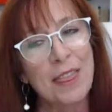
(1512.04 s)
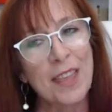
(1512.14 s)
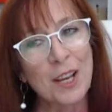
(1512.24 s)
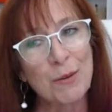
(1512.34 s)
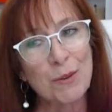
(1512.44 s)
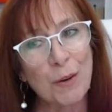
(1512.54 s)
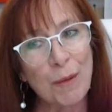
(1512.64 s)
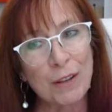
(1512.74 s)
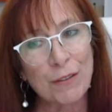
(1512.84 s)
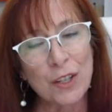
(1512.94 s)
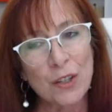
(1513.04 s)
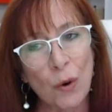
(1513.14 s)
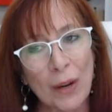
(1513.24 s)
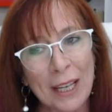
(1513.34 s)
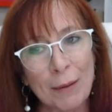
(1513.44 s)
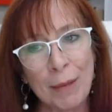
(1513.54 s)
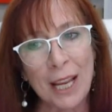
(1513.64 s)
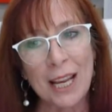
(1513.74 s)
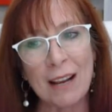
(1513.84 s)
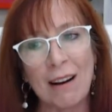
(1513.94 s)
thank you so much for joining
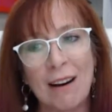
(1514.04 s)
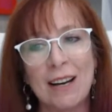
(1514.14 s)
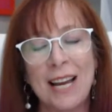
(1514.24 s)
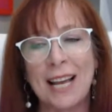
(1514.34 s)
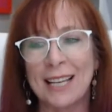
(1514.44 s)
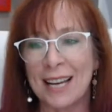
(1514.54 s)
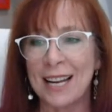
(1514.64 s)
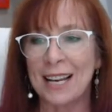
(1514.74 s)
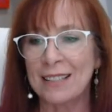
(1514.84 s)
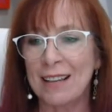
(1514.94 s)
me on Getting